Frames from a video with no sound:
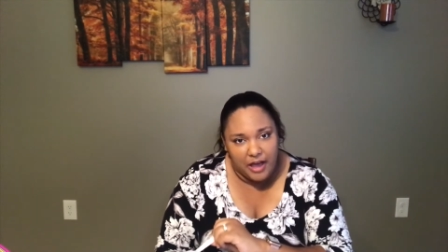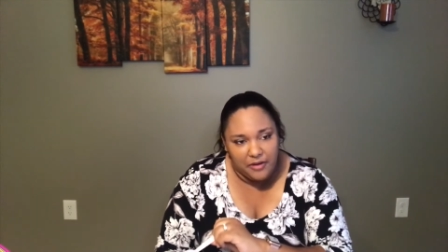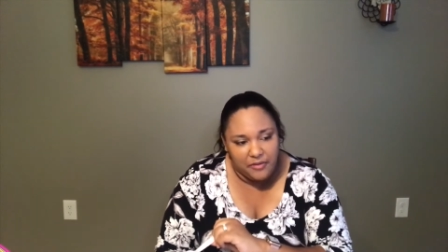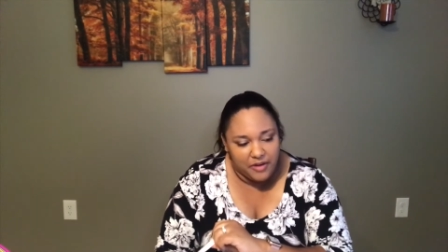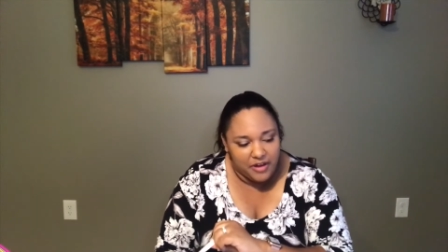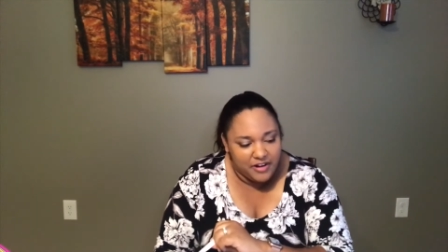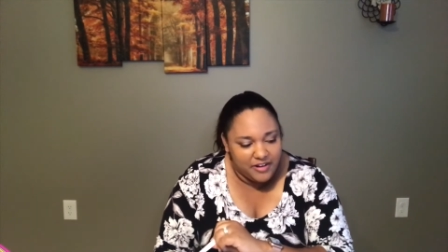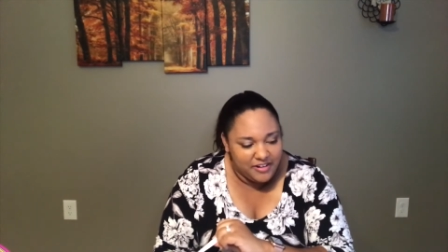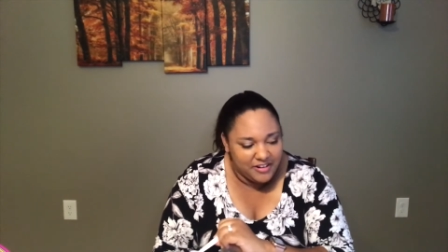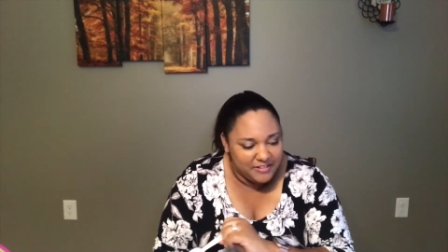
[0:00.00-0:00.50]

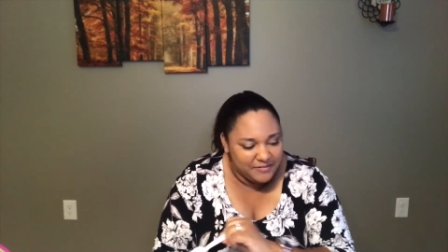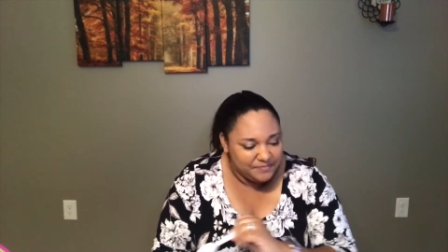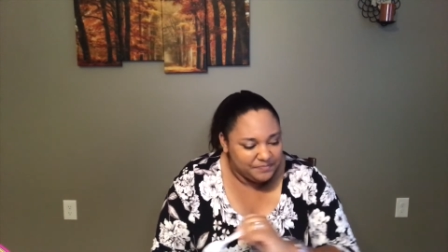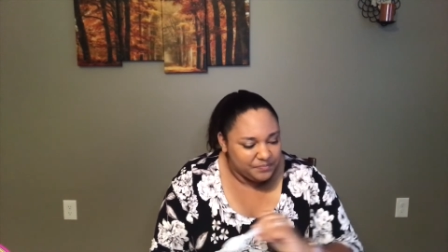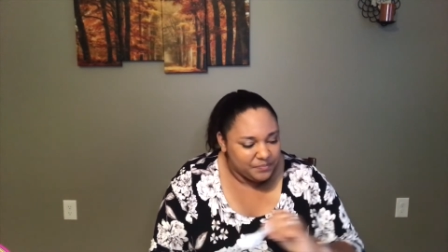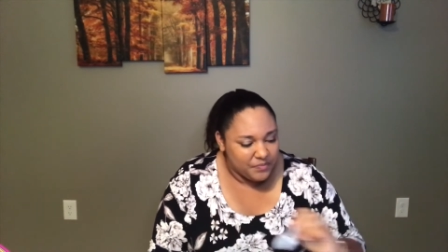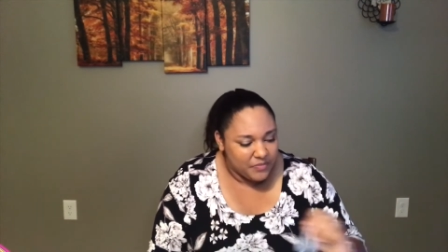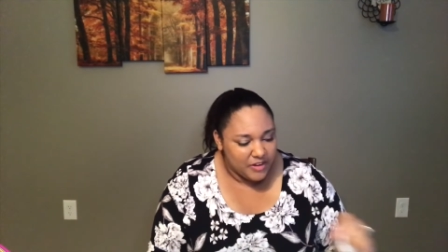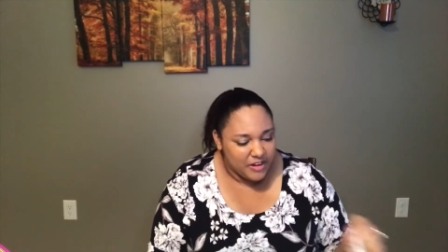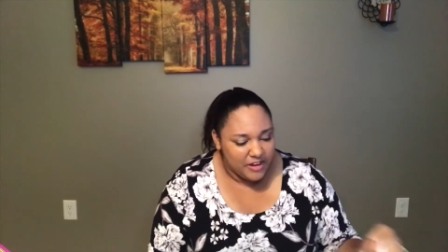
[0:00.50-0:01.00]
one.
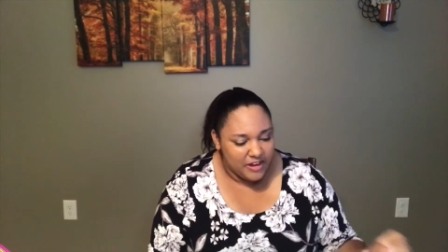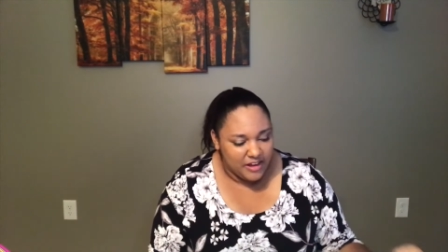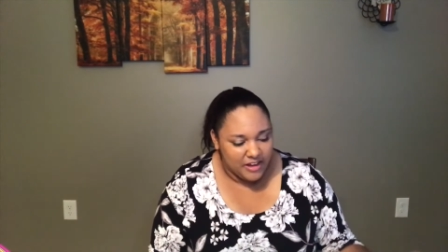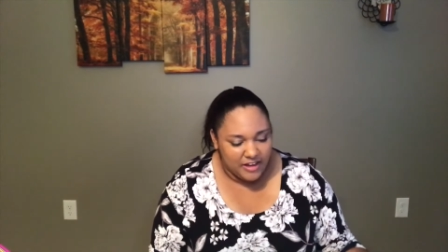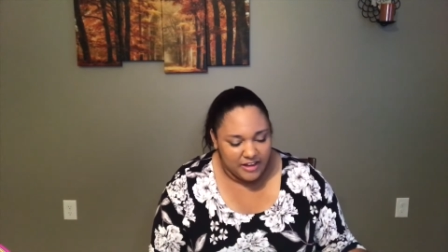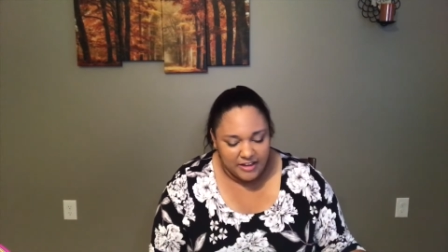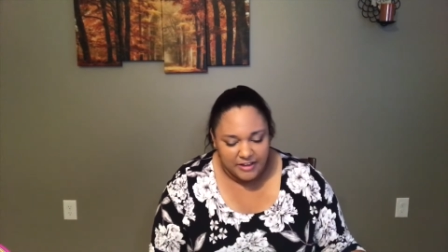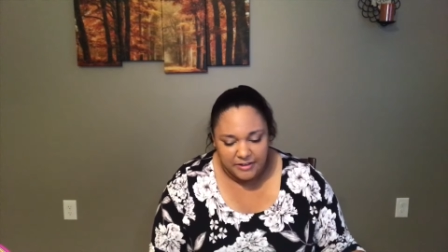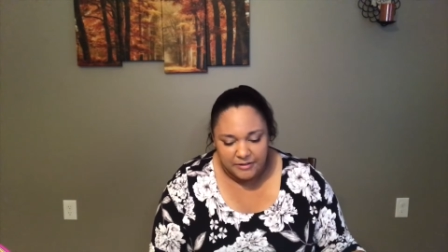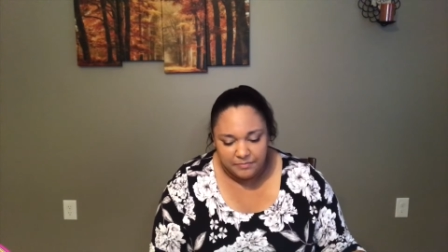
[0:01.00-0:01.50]

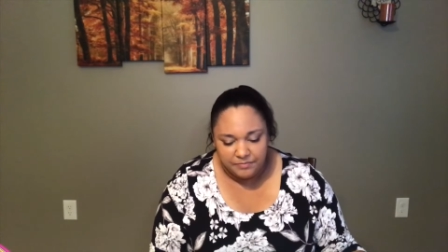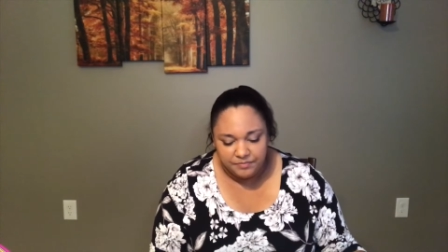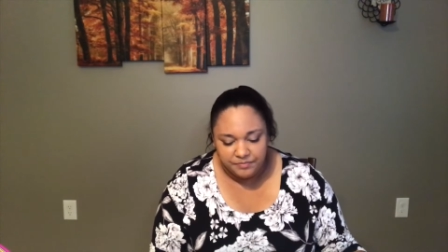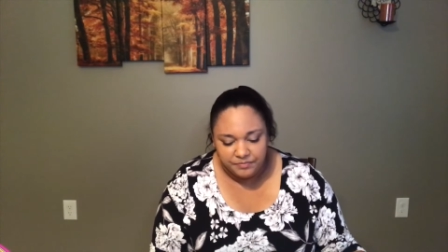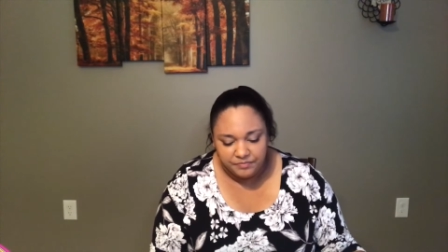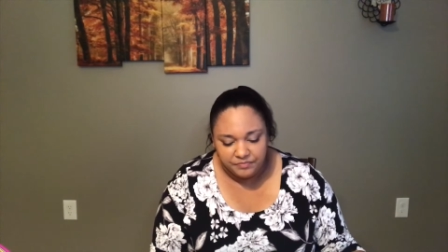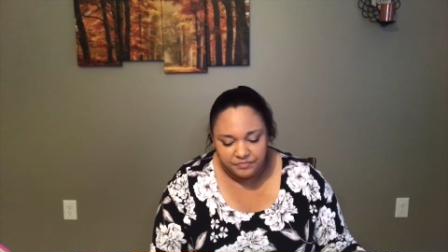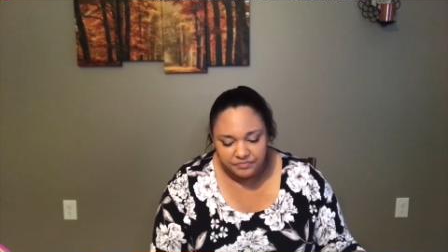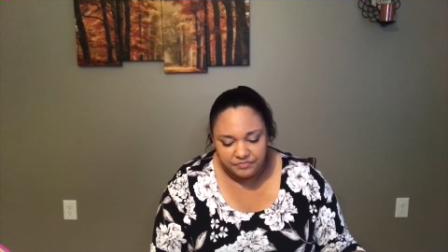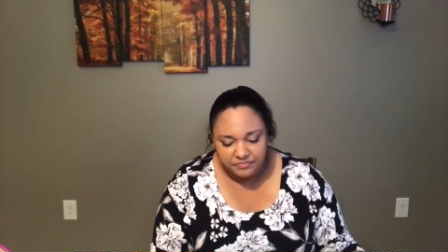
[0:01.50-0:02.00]
um,
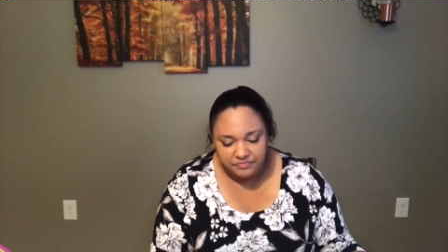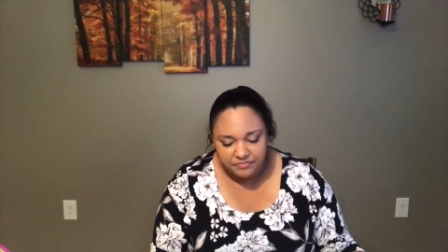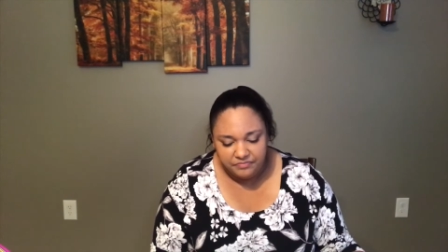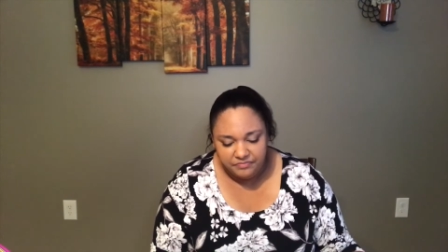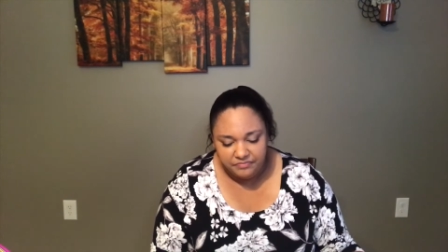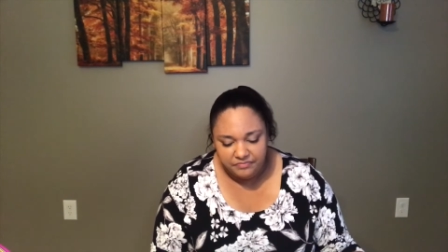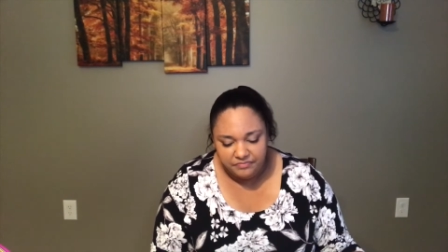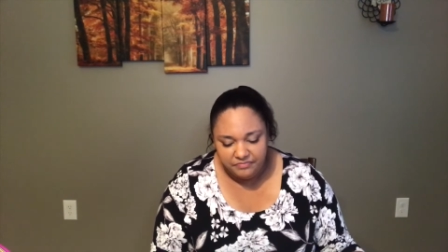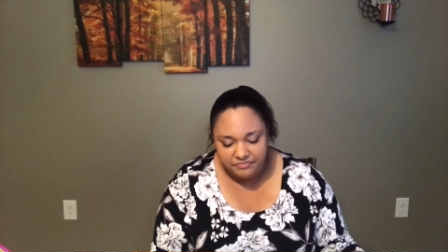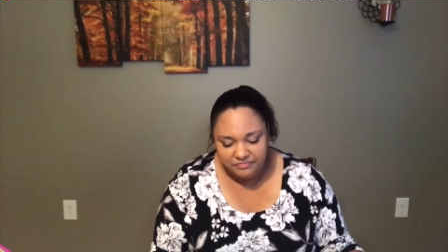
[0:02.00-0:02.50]

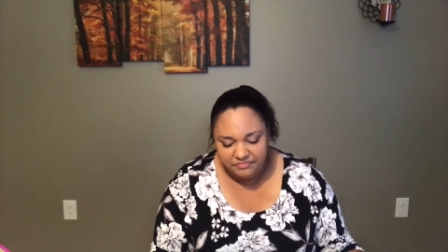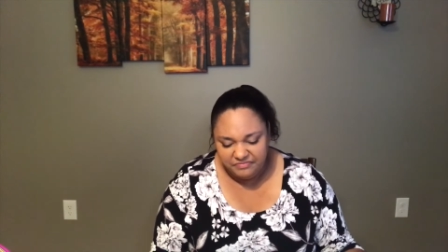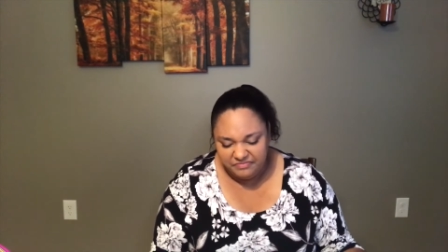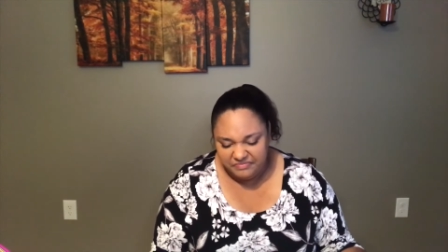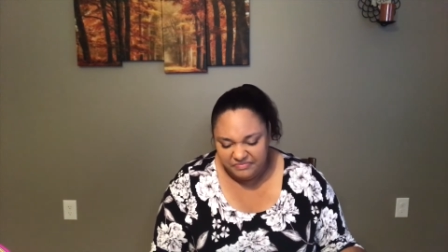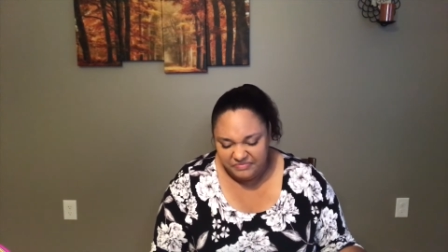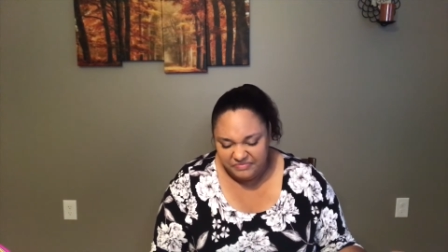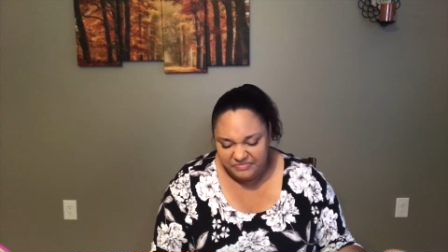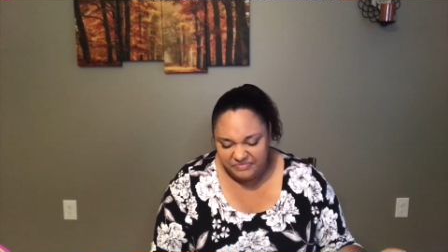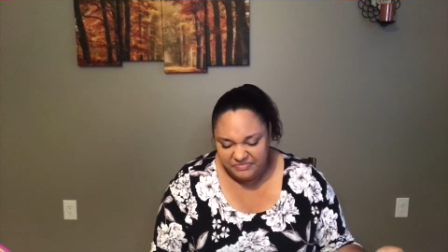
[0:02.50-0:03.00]

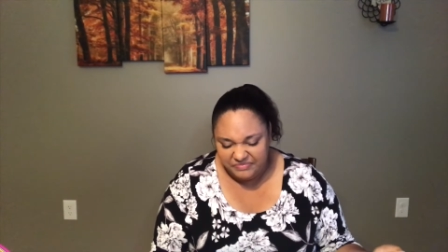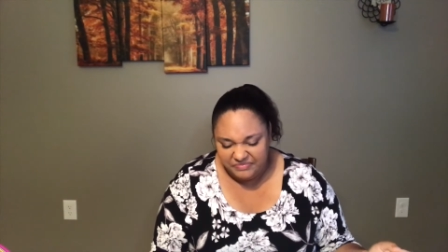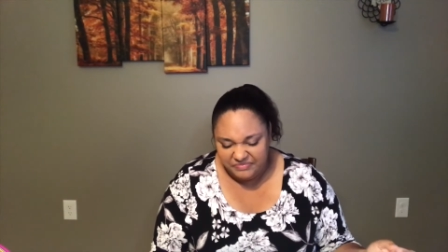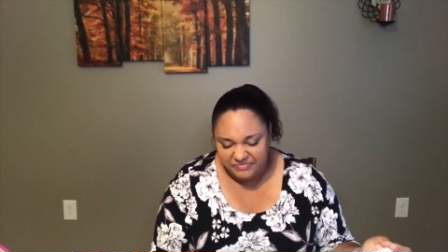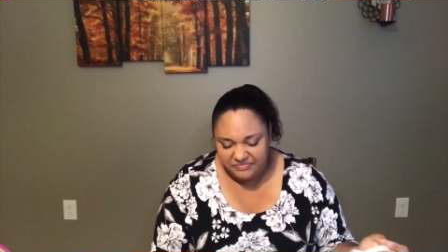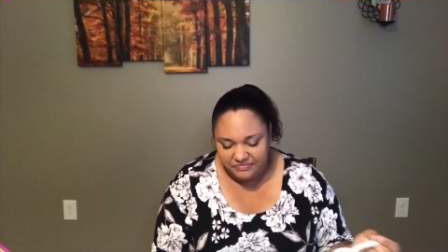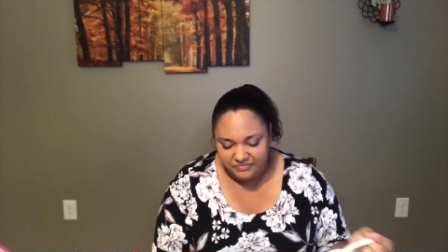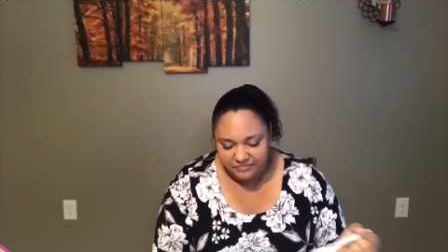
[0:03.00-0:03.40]
hmm.